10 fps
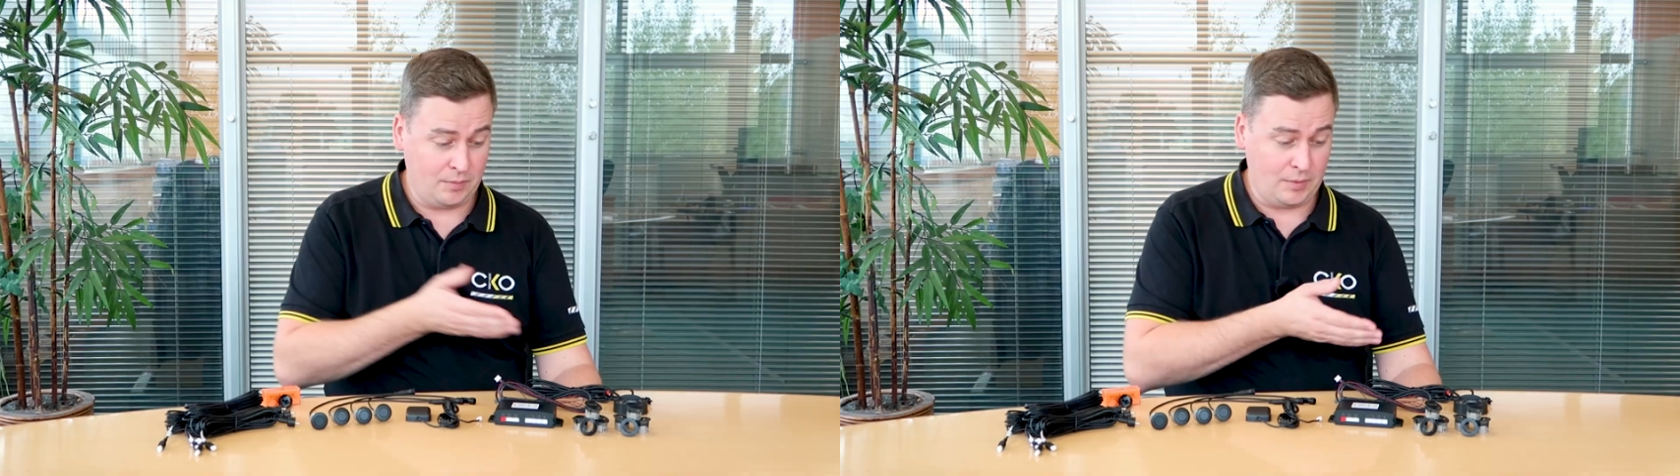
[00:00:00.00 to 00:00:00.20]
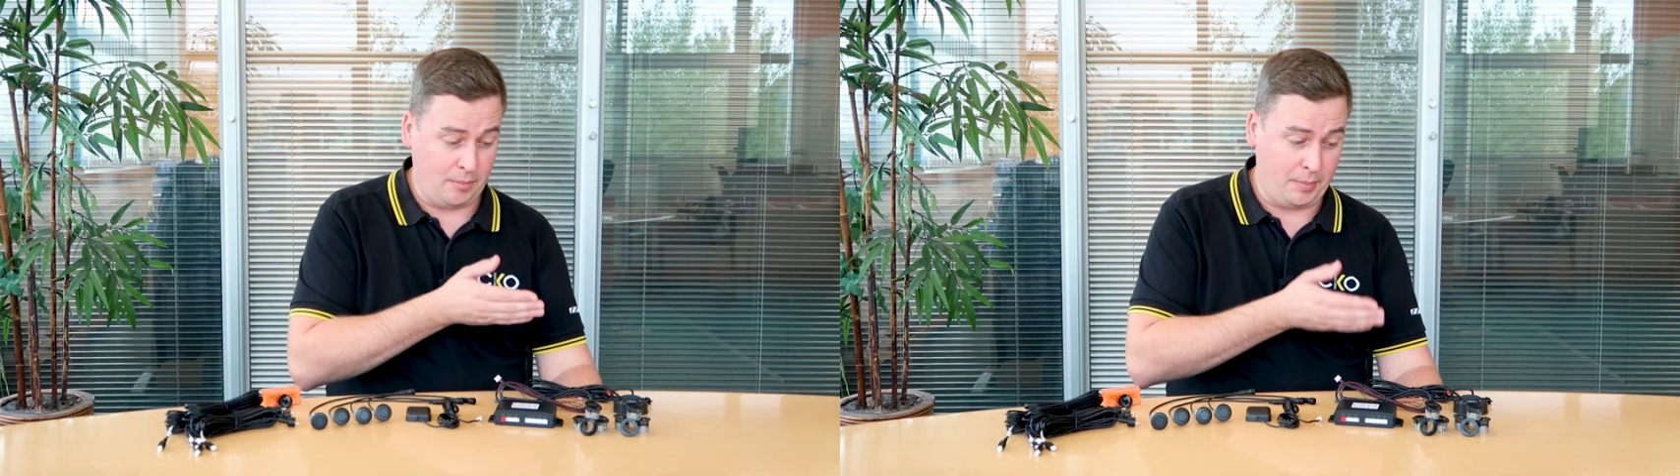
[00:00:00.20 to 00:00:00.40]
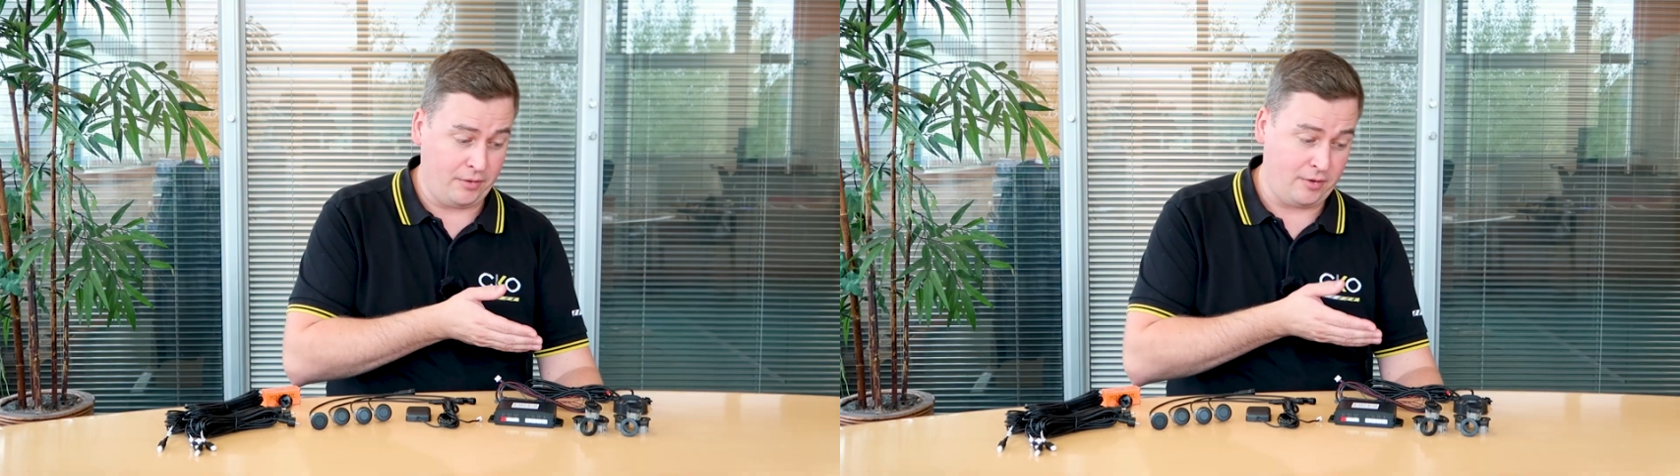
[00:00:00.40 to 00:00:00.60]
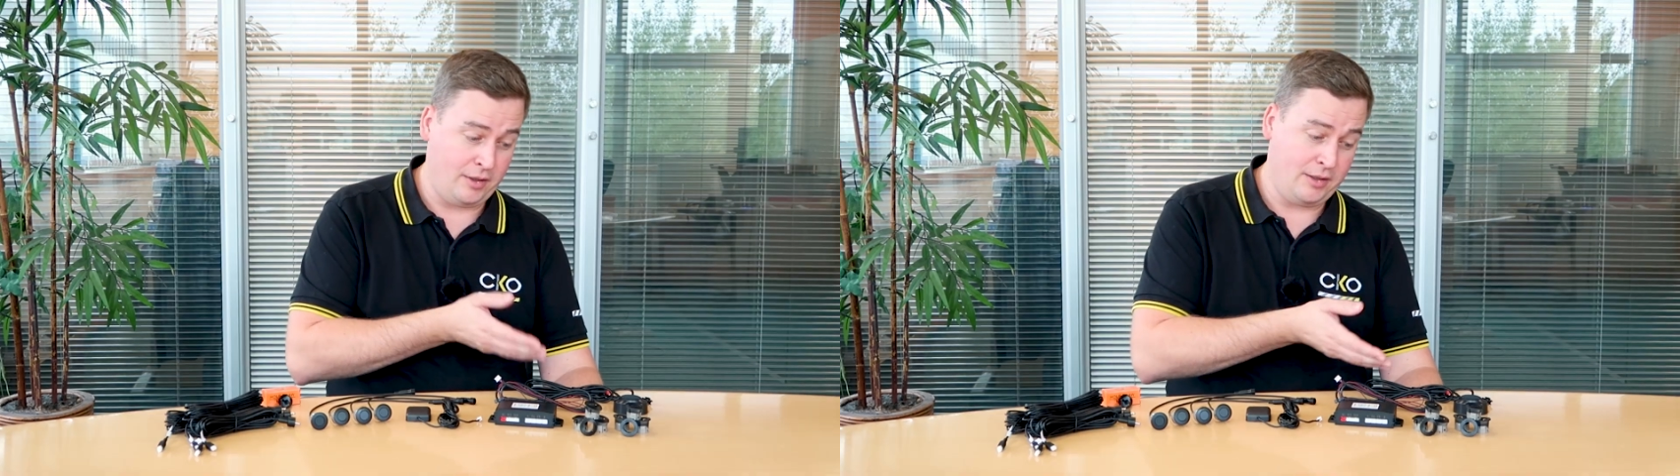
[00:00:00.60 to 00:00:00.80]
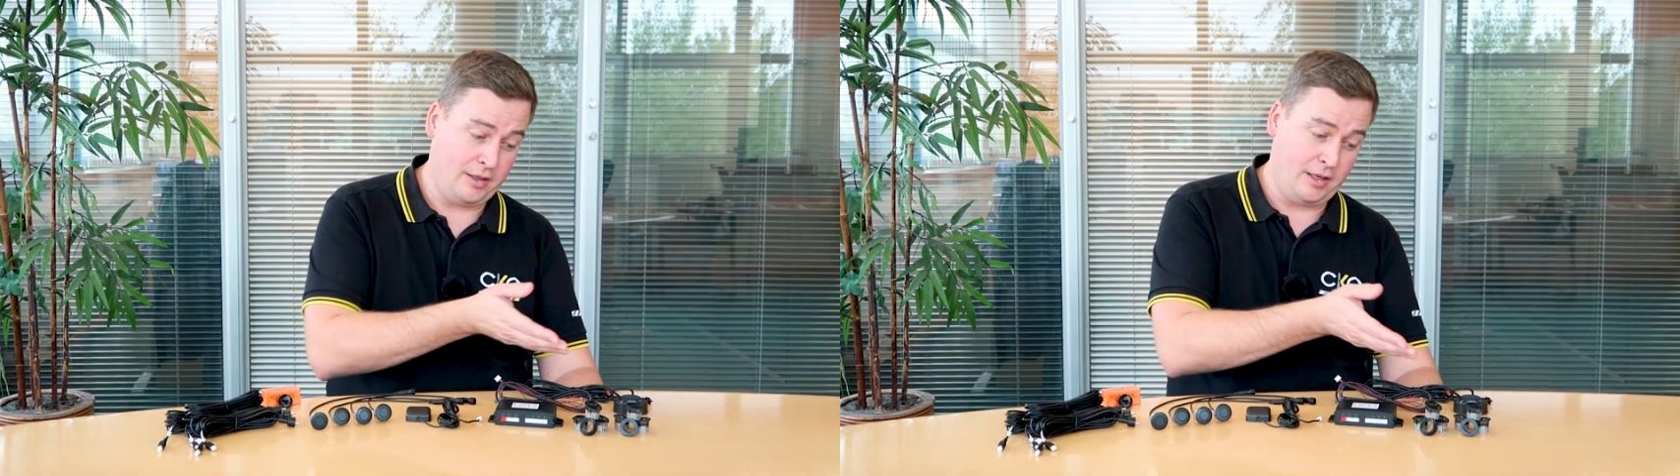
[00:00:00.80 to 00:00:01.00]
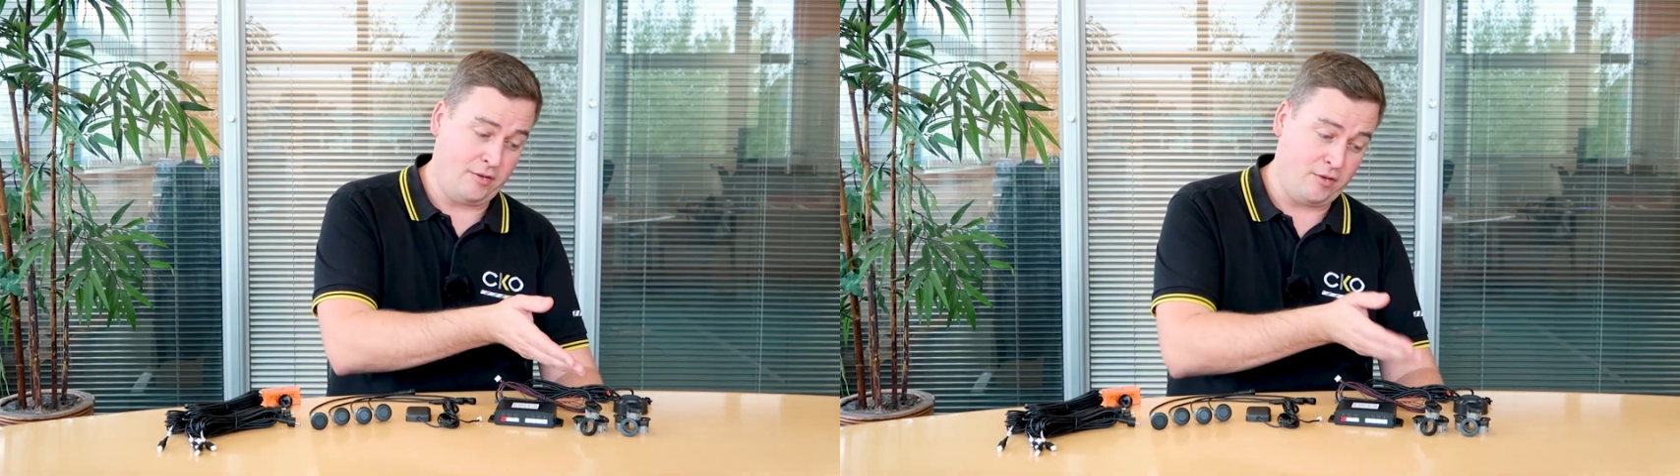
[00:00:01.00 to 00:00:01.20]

a buzzer, and